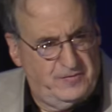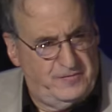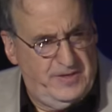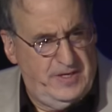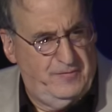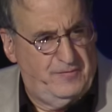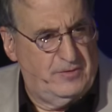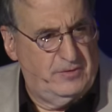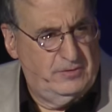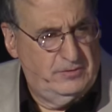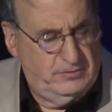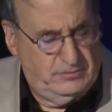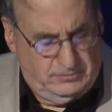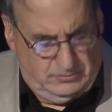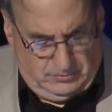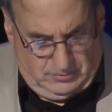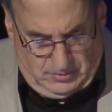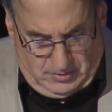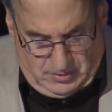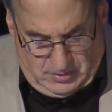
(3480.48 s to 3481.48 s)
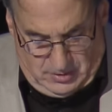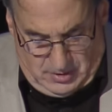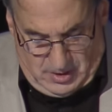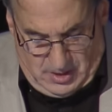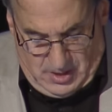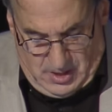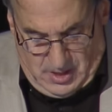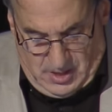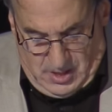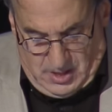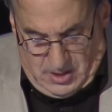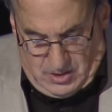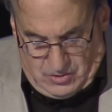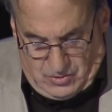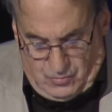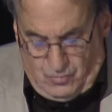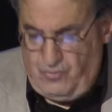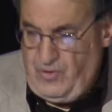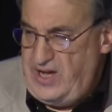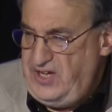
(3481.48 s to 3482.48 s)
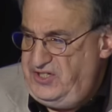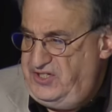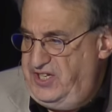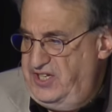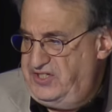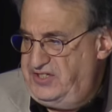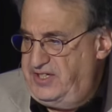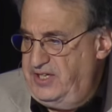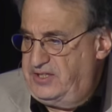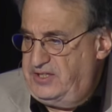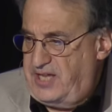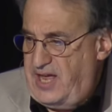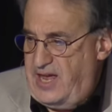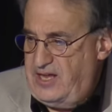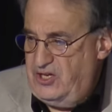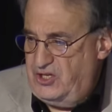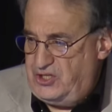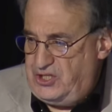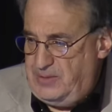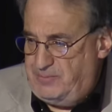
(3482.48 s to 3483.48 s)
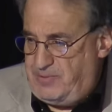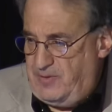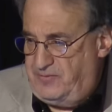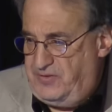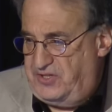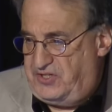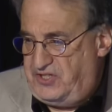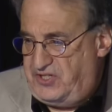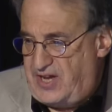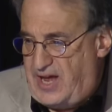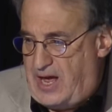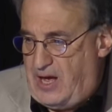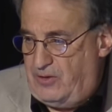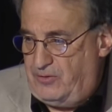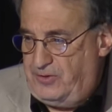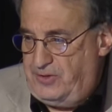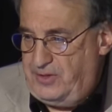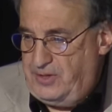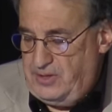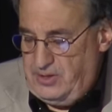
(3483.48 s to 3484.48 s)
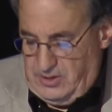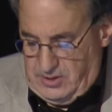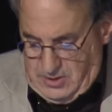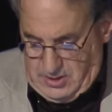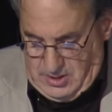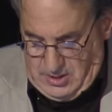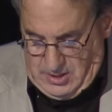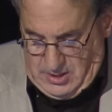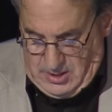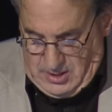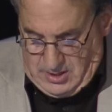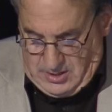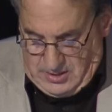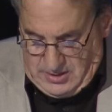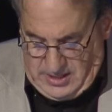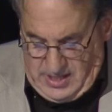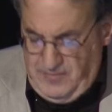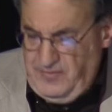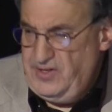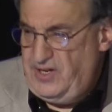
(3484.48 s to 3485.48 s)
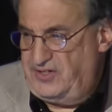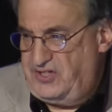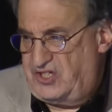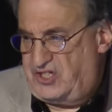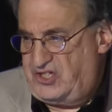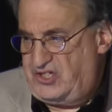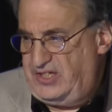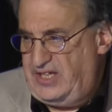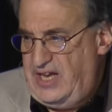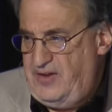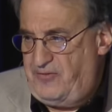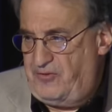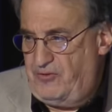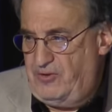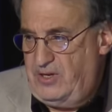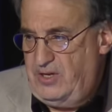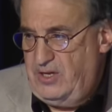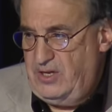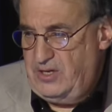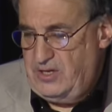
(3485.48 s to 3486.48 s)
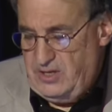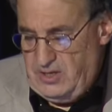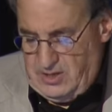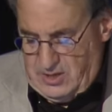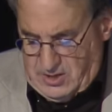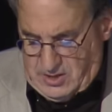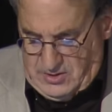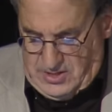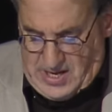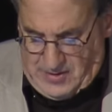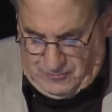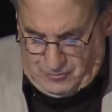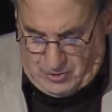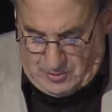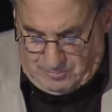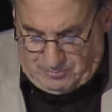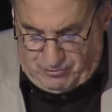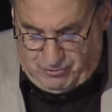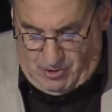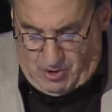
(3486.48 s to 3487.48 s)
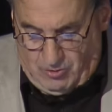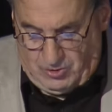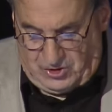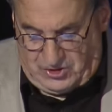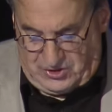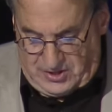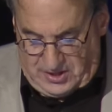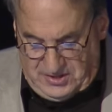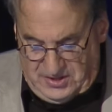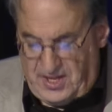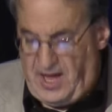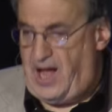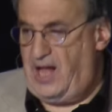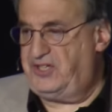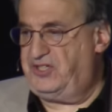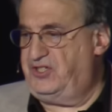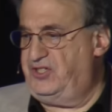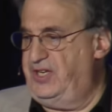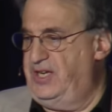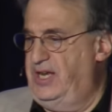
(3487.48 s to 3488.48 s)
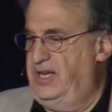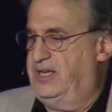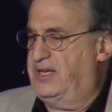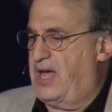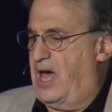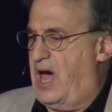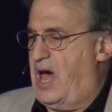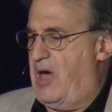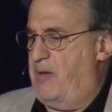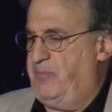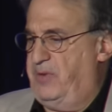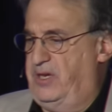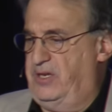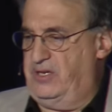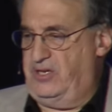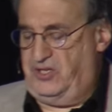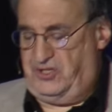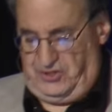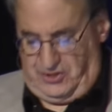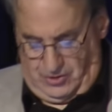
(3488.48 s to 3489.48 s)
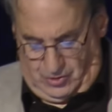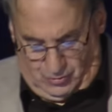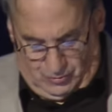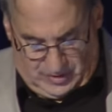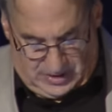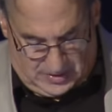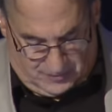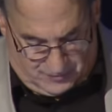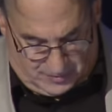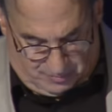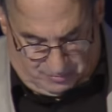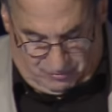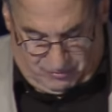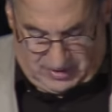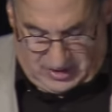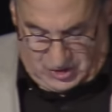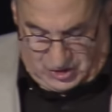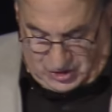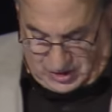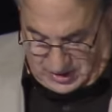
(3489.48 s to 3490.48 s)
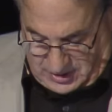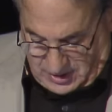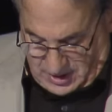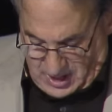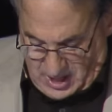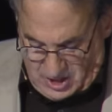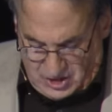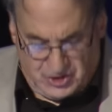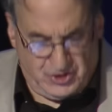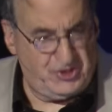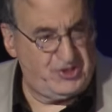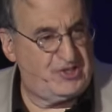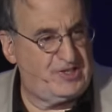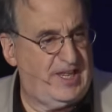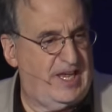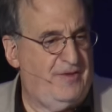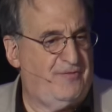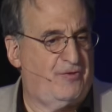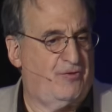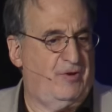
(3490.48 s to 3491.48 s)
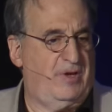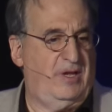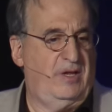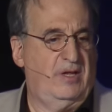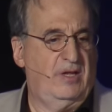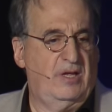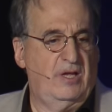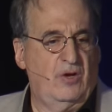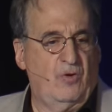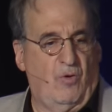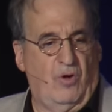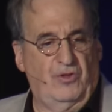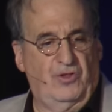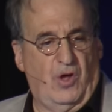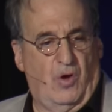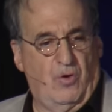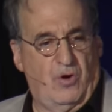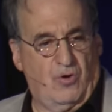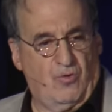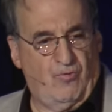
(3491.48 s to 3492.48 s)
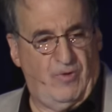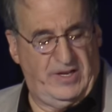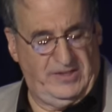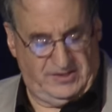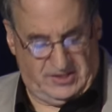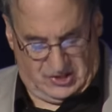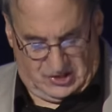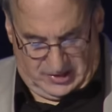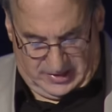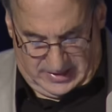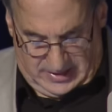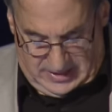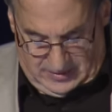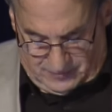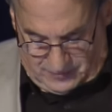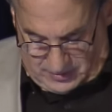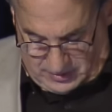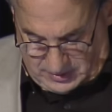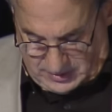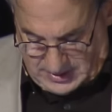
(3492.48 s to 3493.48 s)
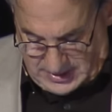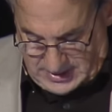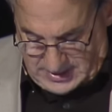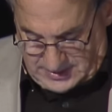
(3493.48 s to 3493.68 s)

of evil. The racist dictatorship of the South, even under slavery, never approached the Nazi communist degree of oppression. Slavery, although horrendously evil,